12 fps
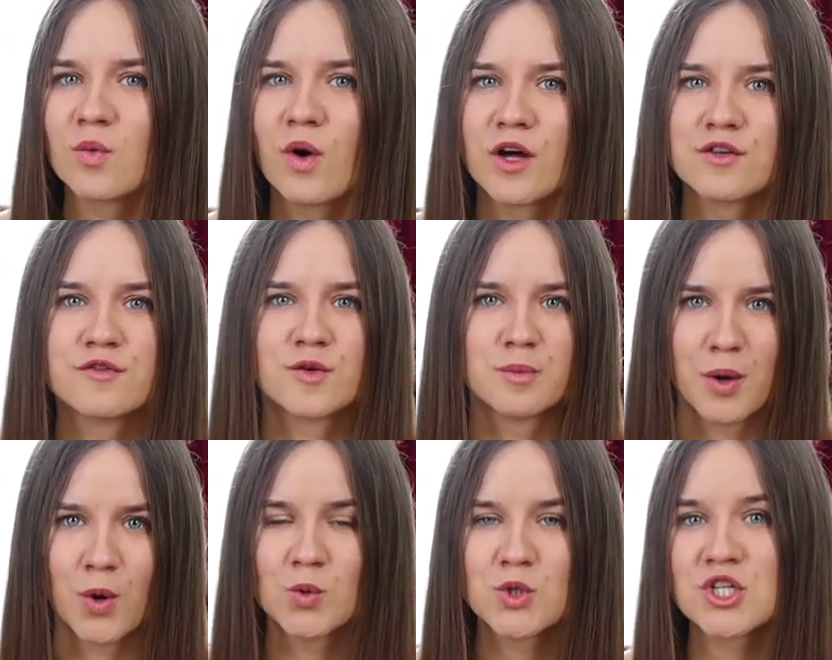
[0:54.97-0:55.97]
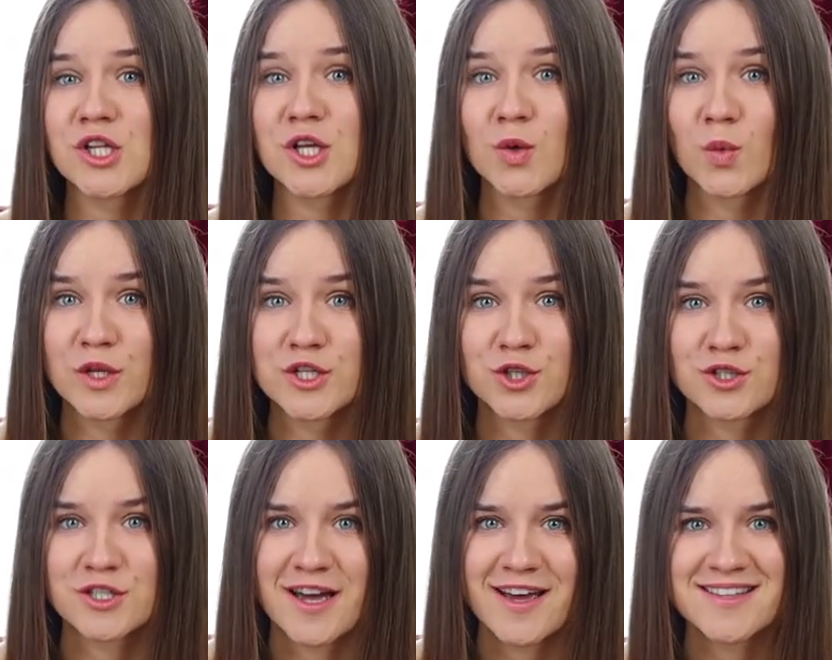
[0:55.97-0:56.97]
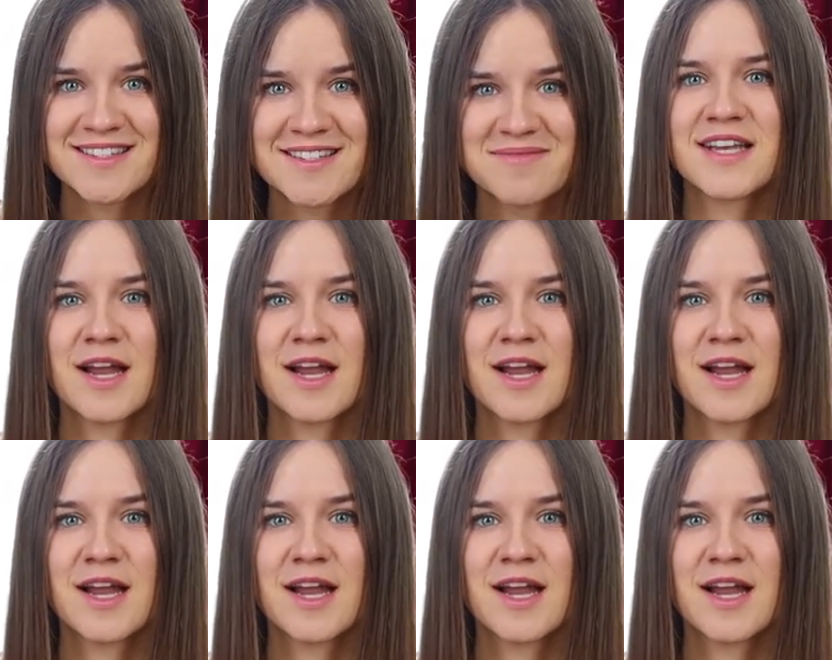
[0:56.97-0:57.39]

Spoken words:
want for bone-chilling winter days.